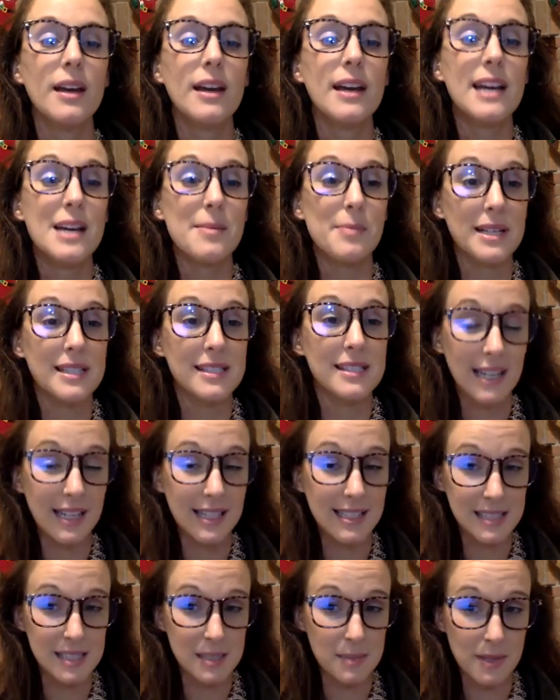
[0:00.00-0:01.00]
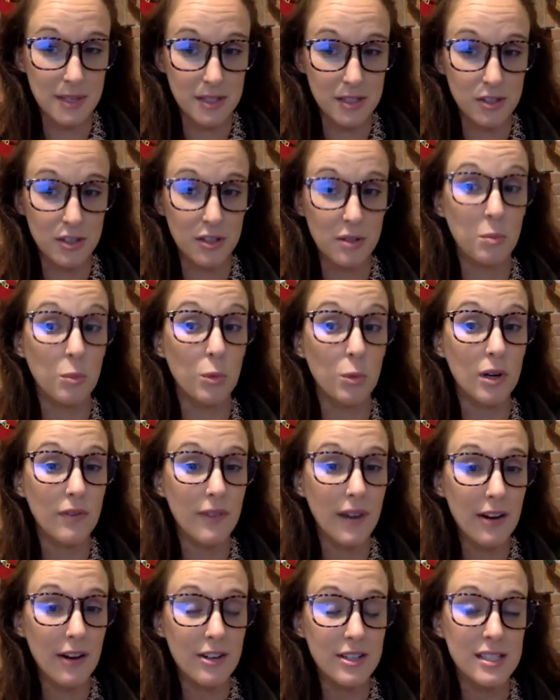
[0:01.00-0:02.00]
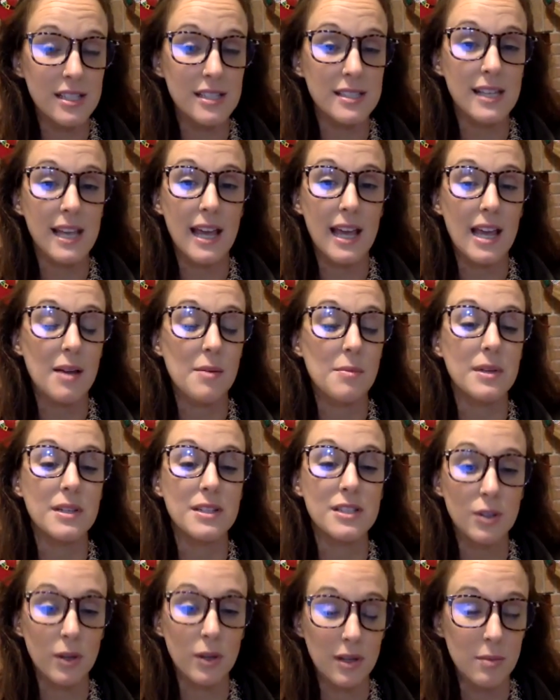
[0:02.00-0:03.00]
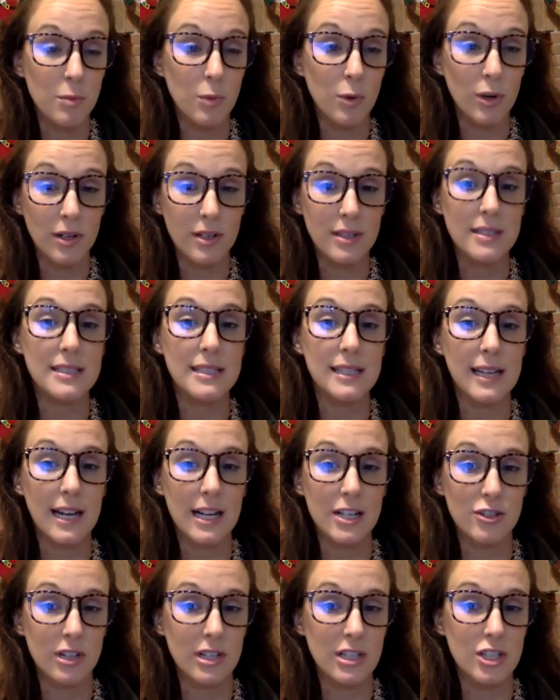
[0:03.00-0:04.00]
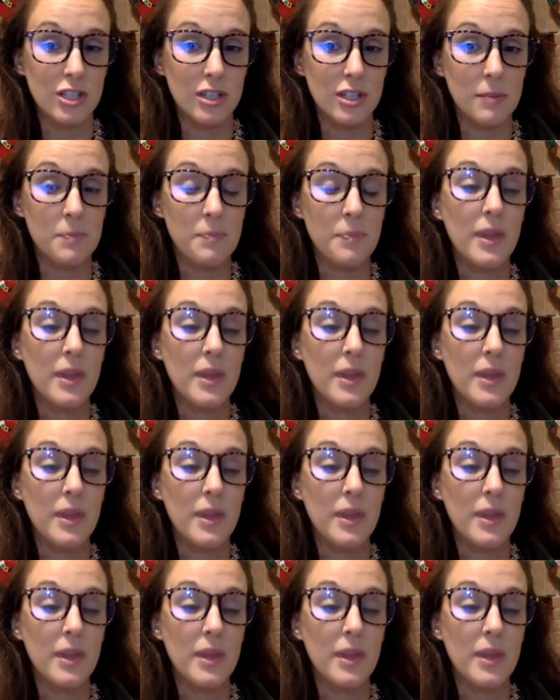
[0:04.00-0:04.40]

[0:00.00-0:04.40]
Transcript: In my second semester, more viruses came, and so did more dehydration.